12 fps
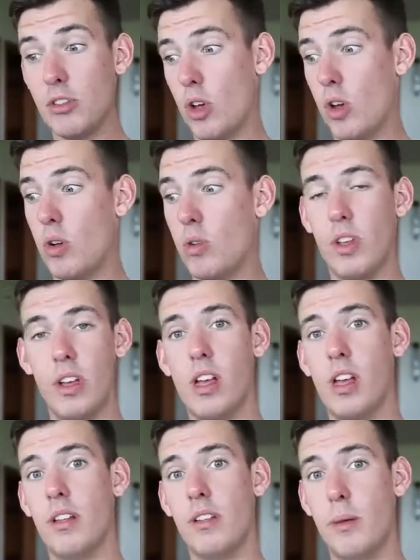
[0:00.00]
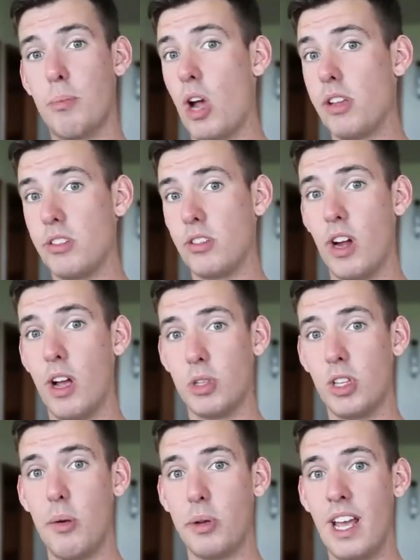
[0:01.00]
So the processor helps
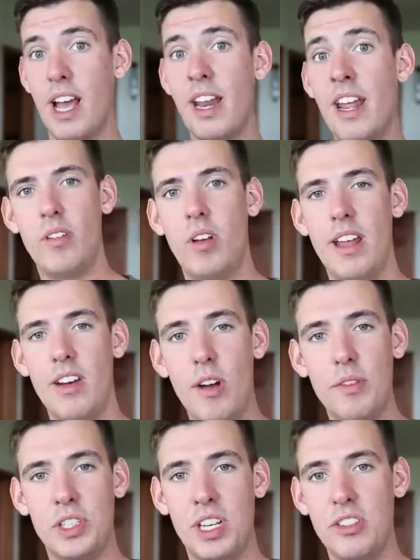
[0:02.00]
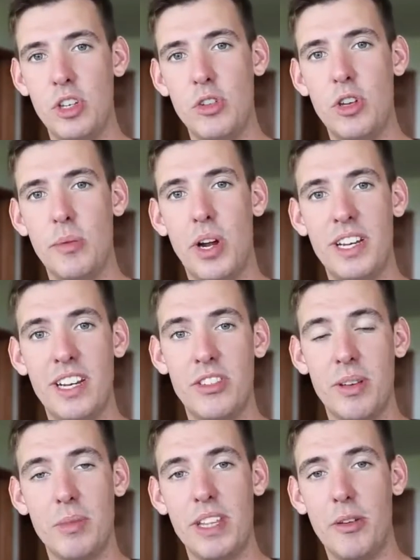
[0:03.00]
a lot with that. And obviously as a YouTuber, I needed
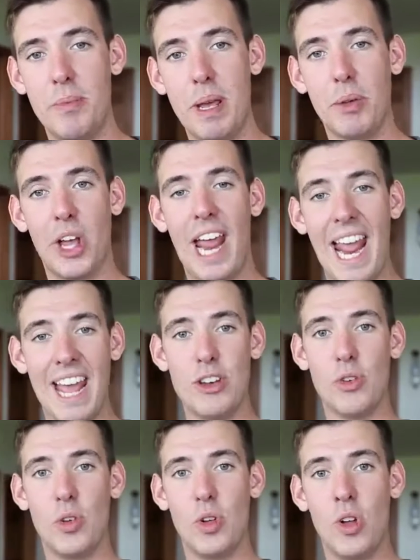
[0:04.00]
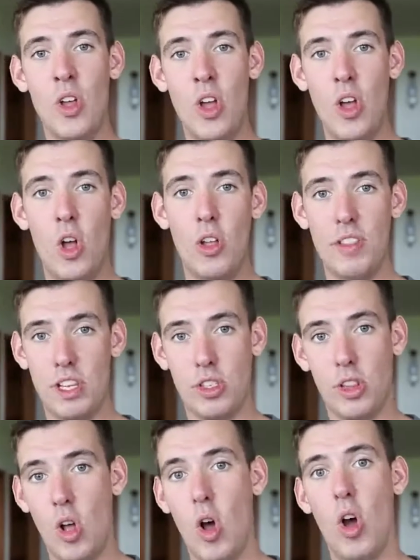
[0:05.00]
something that would be able to handle these
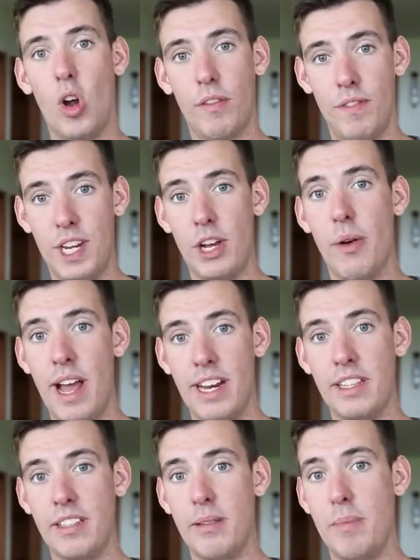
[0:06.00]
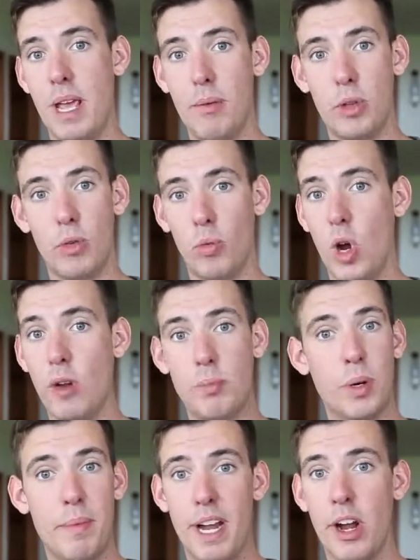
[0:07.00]
long video edits and be able to run
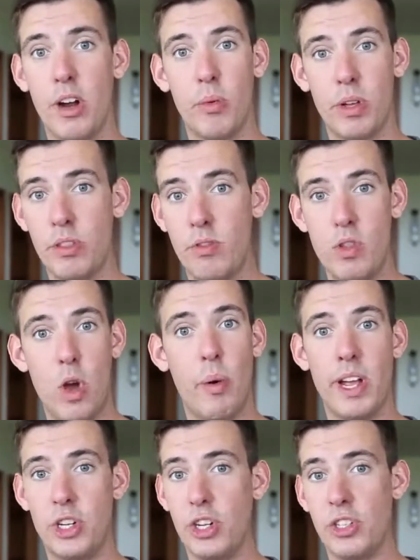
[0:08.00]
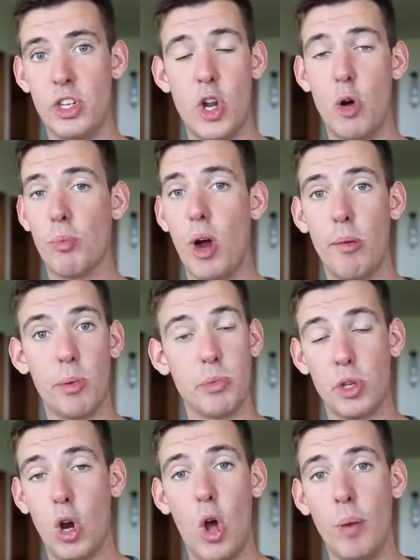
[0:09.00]
Premiere with no hitches and no problems
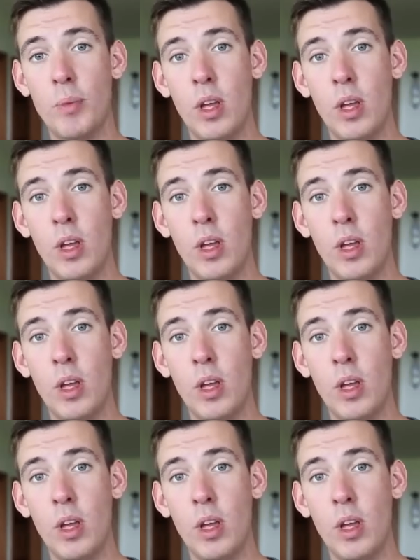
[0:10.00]
at all.